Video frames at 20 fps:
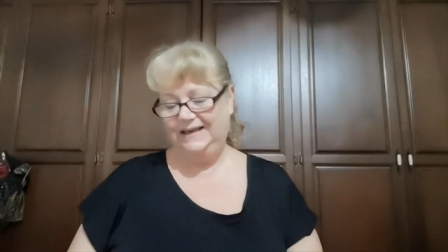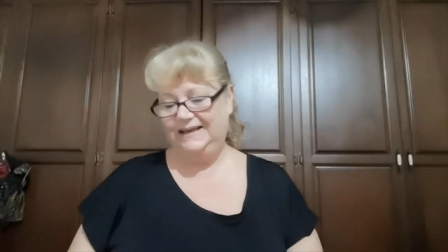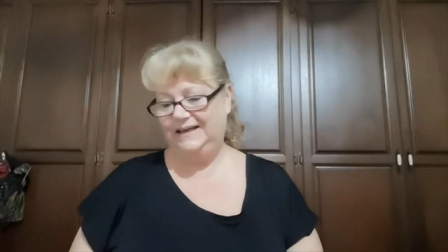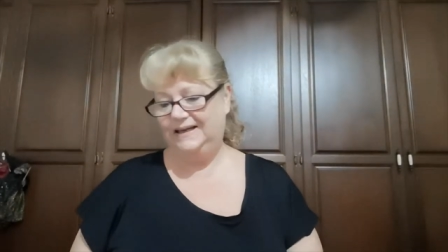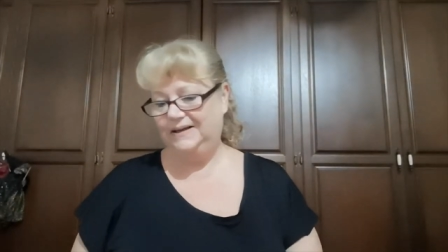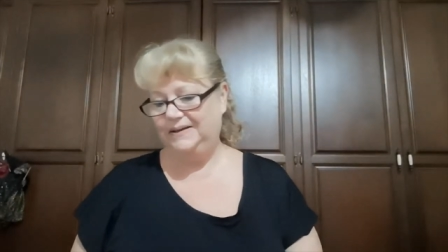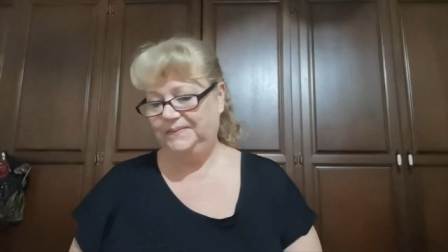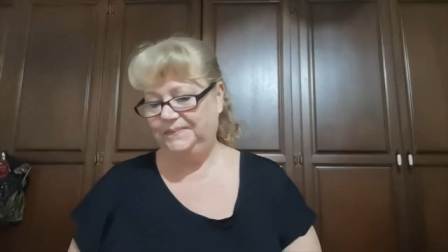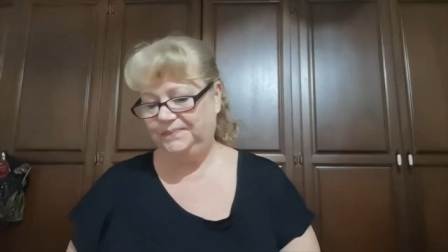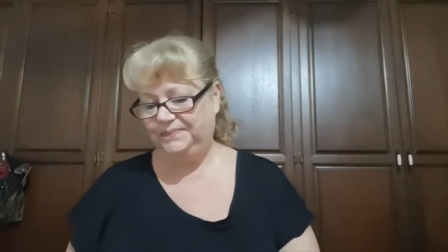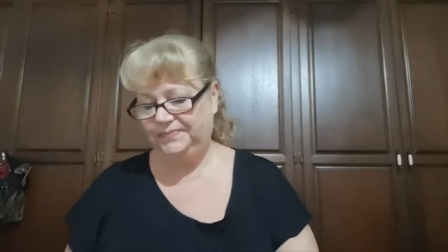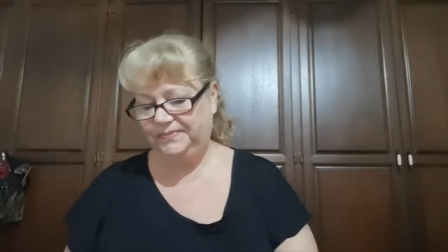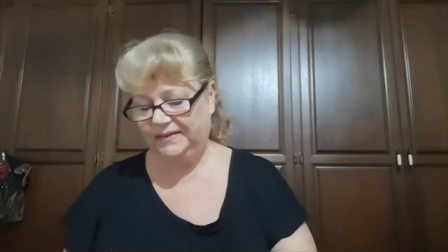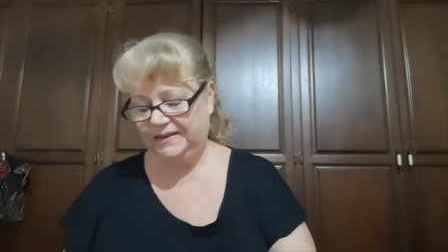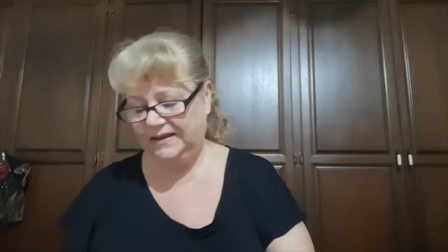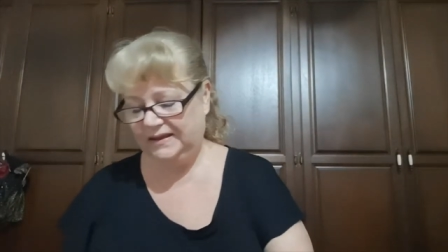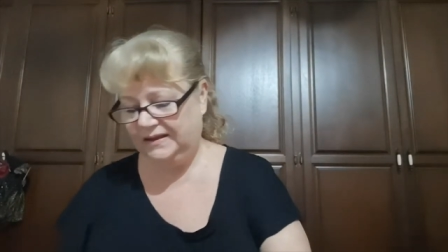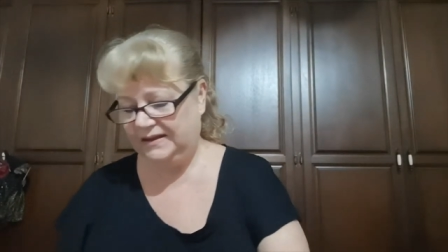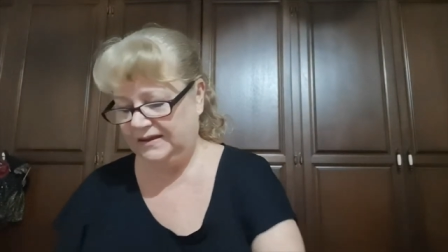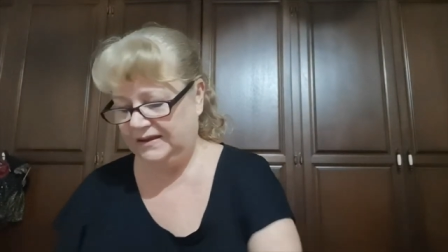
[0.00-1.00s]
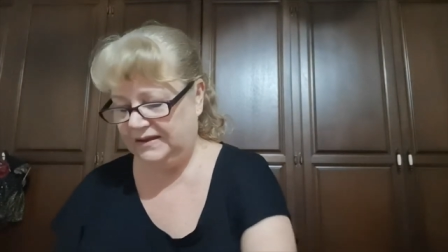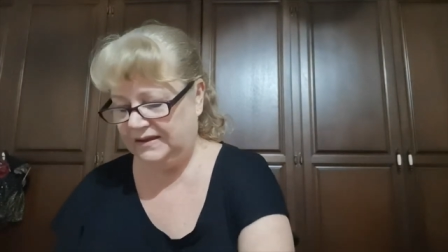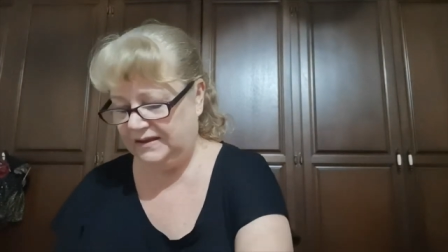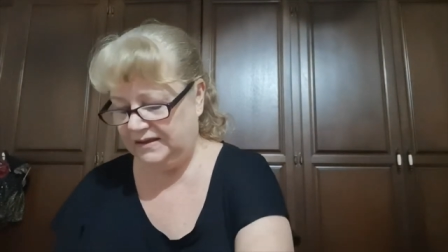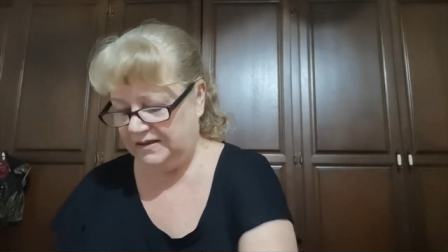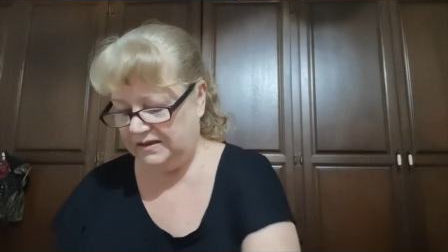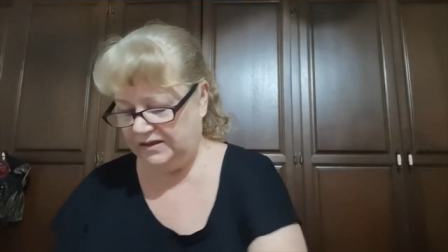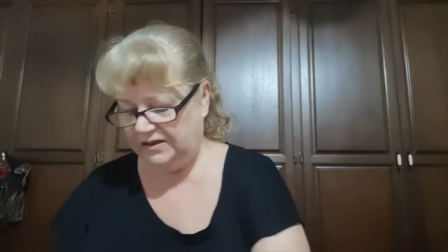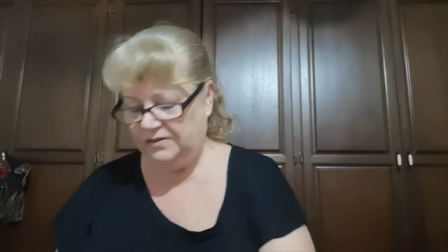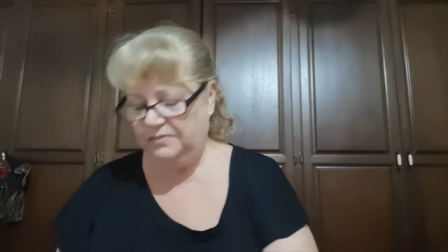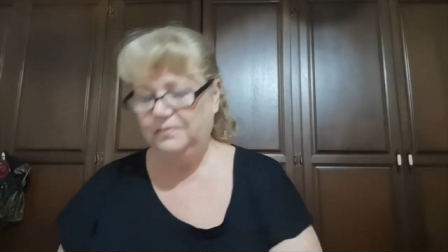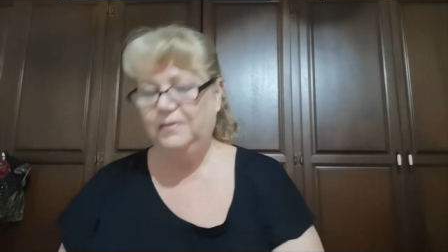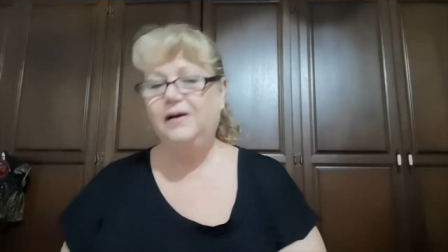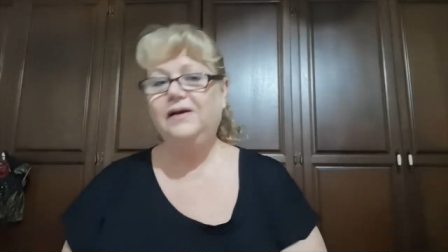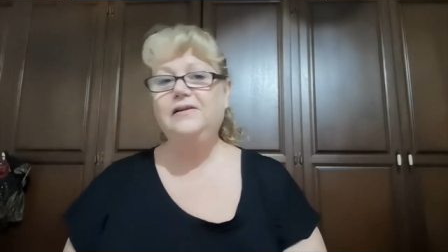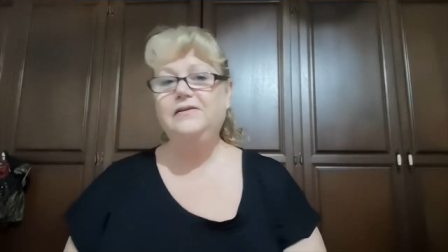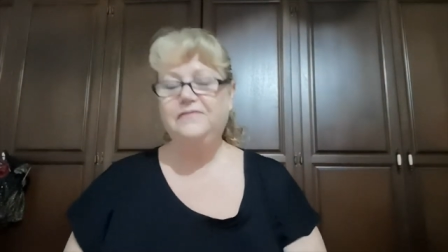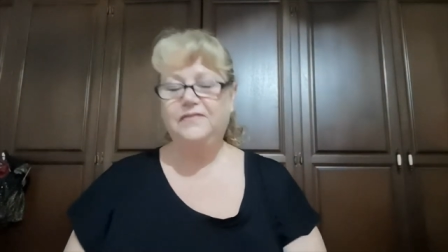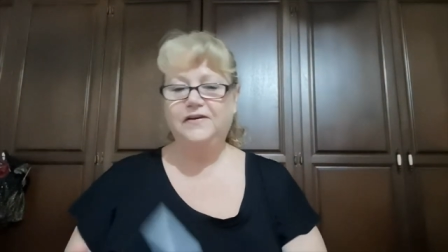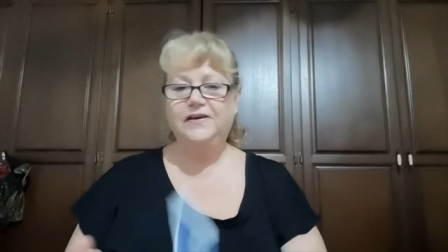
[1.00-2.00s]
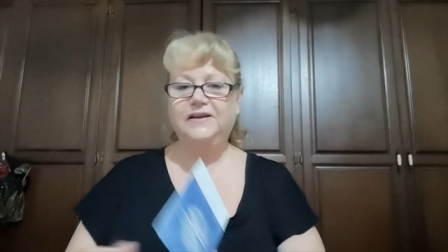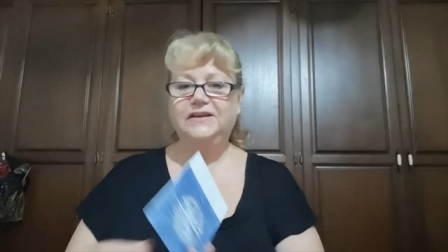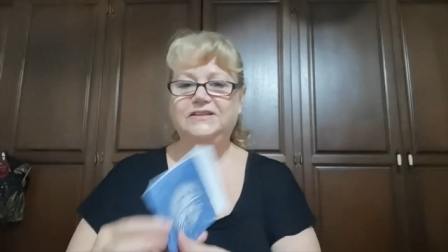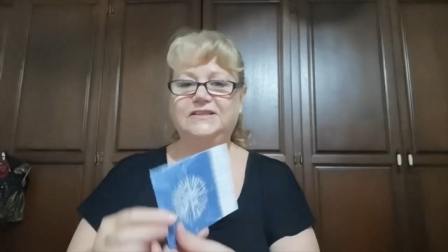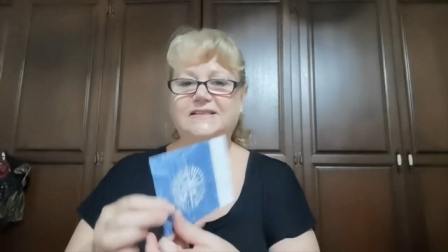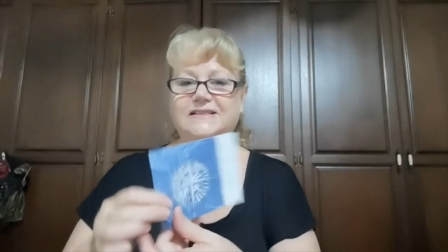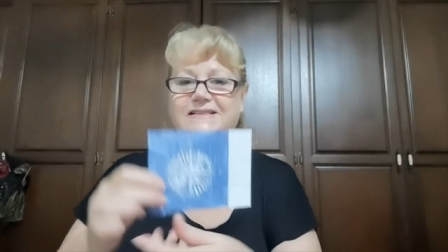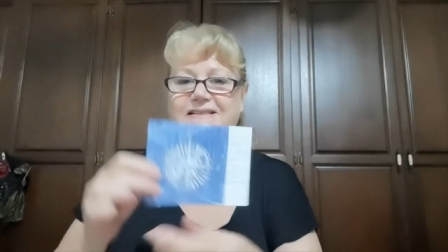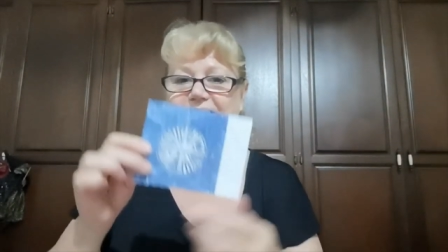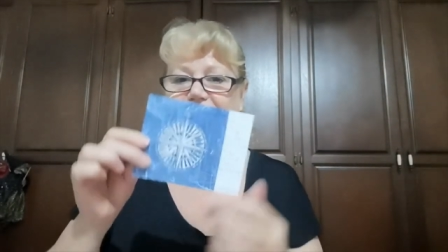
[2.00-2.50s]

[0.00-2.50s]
Now, you might have, she